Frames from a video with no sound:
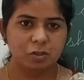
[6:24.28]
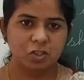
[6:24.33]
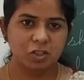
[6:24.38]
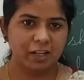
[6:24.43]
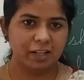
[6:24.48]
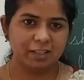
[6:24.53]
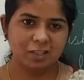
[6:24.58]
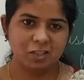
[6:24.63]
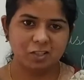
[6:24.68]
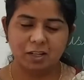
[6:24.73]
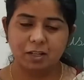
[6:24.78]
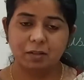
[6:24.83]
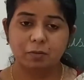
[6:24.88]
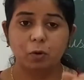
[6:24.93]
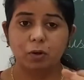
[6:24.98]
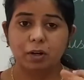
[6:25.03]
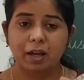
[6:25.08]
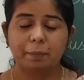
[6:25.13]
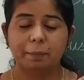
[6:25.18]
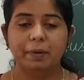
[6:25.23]
change the
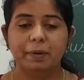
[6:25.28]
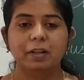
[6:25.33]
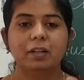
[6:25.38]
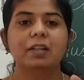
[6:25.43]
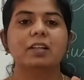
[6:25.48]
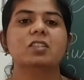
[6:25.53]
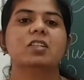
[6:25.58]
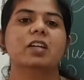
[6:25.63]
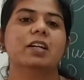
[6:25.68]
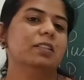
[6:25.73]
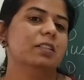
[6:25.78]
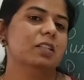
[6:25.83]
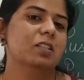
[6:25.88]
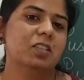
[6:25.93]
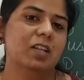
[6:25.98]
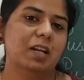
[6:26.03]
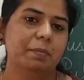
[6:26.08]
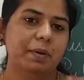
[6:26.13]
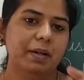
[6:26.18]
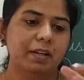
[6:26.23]
shape. What happened? It changed
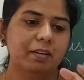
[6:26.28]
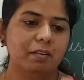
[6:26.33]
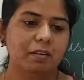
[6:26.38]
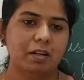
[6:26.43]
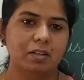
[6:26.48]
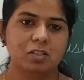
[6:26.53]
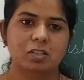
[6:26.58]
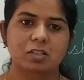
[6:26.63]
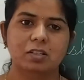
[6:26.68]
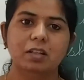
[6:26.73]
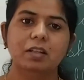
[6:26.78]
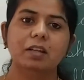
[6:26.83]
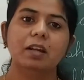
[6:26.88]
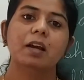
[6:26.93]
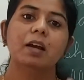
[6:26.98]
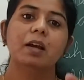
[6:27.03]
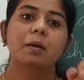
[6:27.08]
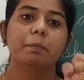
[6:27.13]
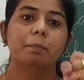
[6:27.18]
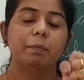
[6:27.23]
the shape. It crushed
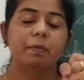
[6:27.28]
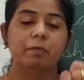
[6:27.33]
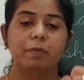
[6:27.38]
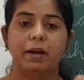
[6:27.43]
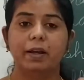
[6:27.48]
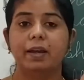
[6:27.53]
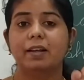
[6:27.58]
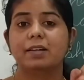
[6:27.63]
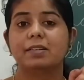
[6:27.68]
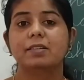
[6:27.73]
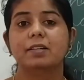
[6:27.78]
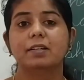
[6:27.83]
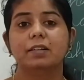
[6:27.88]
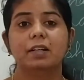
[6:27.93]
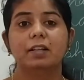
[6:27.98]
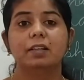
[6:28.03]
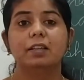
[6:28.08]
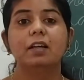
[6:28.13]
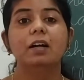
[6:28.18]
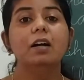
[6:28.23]
it by
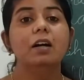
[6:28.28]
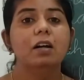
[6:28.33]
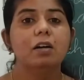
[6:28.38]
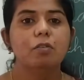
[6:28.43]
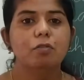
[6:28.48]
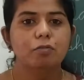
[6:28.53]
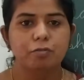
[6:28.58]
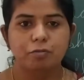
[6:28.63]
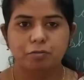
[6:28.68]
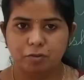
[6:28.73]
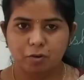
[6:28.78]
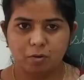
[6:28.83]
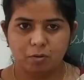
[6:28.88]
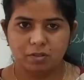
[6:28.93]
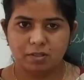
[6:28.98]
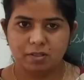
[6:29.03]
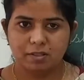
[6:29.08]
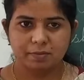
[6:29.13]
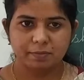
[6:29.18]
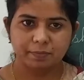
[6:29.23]
exerting the
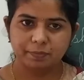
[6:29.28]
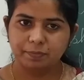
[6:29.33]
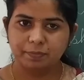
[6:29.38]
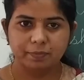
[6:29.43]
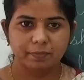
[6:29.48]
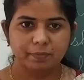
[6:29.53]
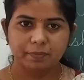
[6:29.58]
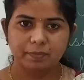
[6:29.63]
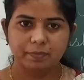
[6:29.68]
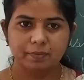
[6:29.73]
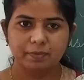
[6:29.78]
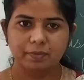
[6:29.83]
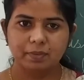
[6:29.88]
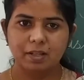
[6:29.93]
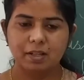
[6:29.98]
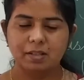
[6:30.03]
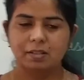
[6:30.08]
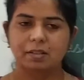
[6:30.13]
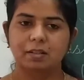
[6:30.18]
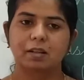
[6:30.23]
force.
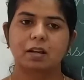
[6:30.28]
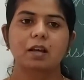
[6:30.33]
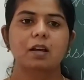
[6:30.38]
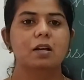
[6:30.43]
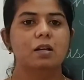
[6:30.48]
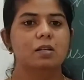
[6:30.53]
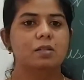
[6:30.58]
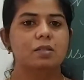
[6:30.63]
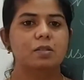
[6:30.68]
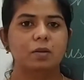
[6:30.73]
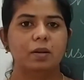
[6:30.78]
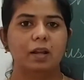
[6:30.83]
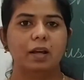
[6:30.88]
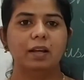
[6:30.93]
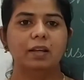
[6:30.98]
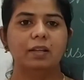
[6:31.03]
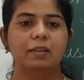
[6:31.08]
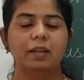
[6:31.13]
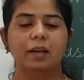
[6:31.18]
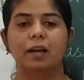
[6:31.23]
Isn't it? So
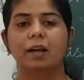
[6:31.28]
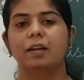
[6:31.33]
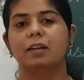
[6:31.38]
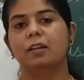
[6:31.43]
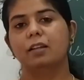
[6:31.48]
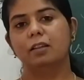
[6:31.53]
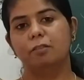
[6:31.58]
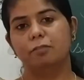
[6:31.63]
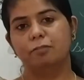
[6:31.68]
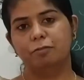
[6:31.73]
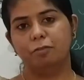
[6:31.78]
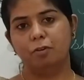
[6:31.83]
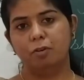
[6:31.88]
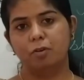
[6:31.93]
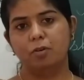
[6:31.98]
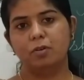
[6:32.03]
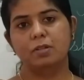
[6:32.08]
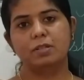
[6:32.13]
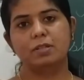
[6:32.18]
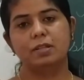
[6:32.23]
like that, the
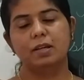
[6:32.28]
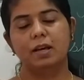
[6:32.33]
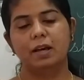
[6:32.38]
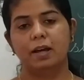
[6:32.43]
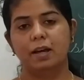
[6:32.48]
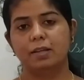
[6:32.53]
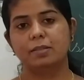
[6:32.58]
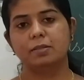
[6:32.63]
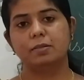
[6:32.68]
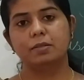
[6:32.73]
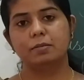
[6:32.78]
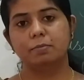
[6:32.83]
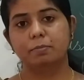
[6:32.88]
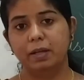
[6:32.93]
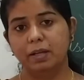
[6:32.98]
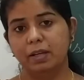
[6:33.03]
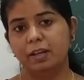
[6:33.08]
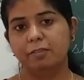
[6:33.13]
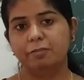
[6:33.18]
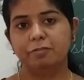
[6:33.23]
force has
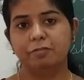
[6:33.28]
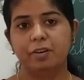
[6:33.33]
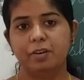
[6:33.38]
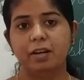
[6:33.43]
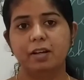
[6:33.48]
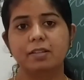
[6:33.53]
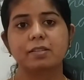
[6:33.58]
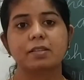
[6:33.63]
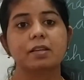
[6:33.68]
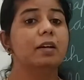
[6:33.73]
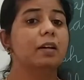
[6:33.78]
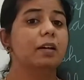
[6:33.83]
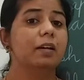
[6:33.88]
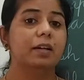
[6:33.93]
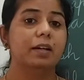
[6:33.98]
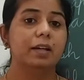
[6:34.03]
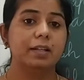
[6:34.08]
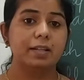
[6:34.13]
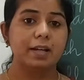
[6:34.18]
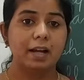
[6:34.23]
many effects.
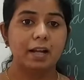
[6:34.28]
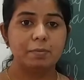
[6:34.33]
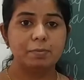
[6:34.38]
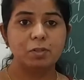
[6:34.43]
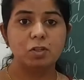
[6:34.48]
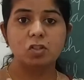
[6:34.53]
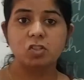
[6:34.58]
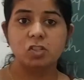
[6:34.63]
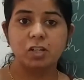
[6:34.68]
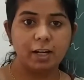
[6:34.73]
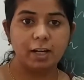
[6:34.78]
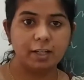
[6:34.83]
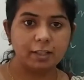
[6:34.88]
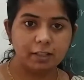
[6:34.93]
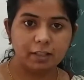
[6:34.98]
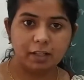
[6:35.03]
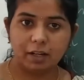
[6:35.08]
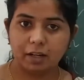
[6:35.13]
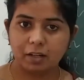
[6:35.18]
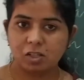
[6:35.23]
It helps to
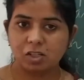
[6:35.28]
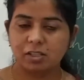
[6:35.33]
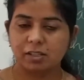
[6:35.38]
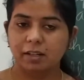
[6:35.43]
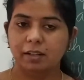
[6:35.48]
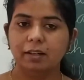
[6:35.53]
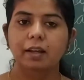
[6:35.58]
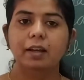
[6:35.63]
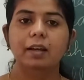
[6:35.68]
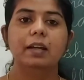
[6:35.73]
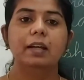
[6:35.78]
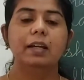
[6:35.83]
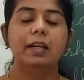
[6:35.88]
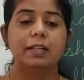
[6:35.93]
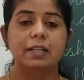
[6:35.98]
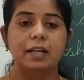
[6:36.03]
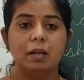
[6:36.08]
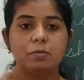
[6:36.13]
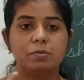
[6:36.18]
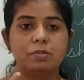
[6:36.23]
change the direction.
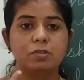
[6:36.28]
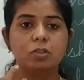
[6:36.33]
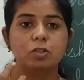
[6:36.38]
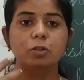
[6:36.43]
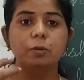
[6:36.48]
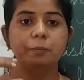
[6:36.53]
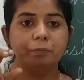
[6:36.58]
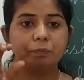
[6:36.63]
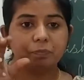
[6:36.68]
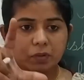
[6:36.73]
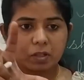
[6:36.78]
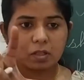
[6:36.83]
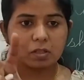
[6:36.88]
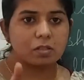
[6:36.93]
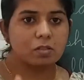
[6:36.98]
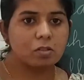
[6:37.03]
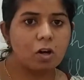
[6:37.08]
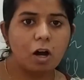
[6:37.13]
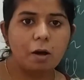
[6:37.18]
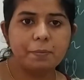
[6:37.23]
It helps to
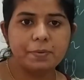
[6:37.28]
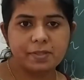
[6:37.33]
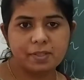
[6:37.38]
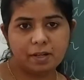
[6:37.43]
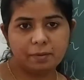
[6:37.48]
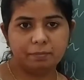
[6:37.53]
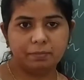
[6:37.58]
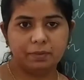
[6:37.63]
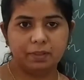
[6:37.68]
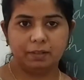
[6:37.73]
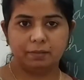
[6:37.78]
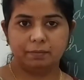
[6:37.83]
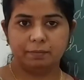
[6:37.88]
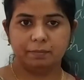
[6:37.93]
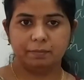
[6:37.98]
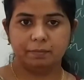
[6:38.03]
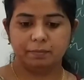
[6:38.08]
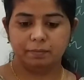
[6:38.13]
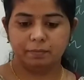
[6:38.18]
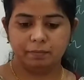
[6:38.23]
stop something.
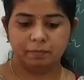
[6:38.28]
